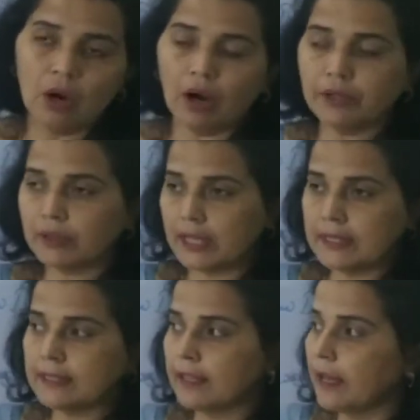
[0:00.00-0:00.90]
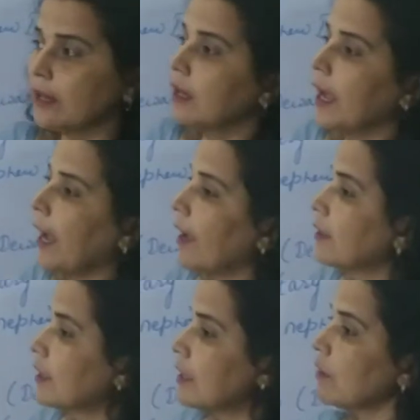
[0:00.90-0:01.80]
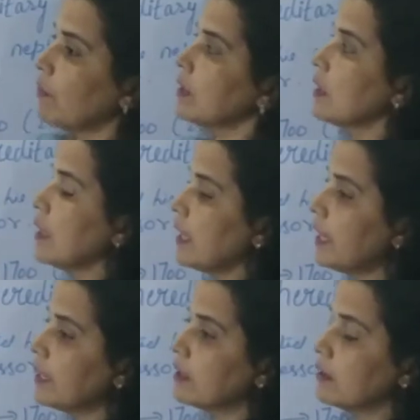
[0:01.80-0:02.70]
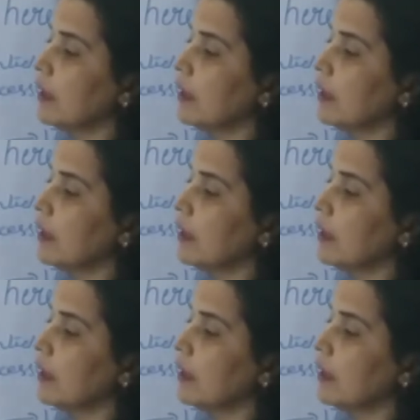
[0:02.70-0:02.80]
or you can say in other words, he